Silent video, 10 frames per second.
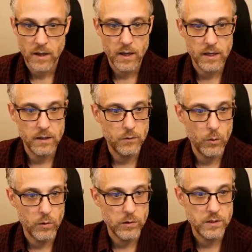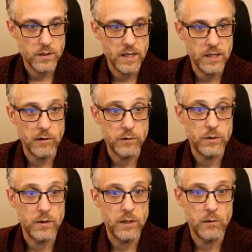And of course, in our
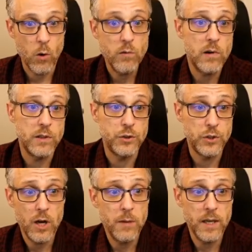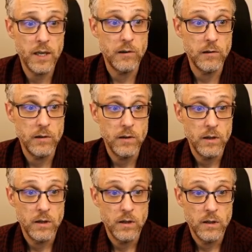overall job here,
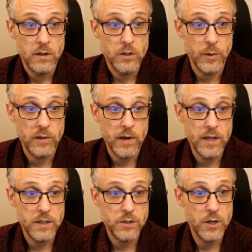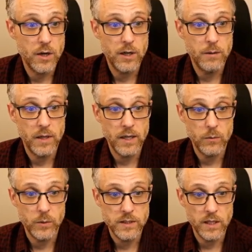so we created this job
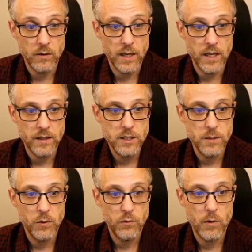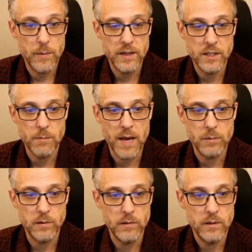and we said, okay, this input format, this
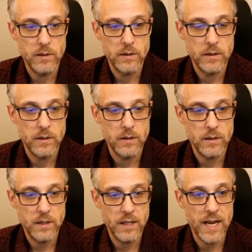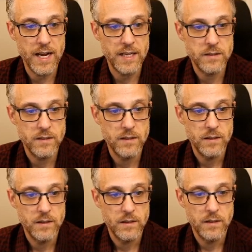mapper class,
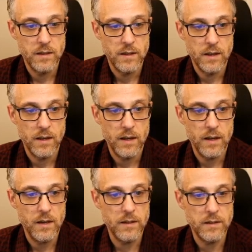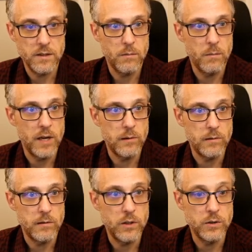and this combiner
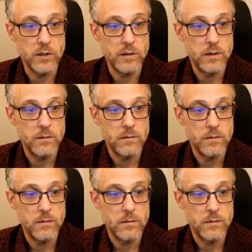and reducer.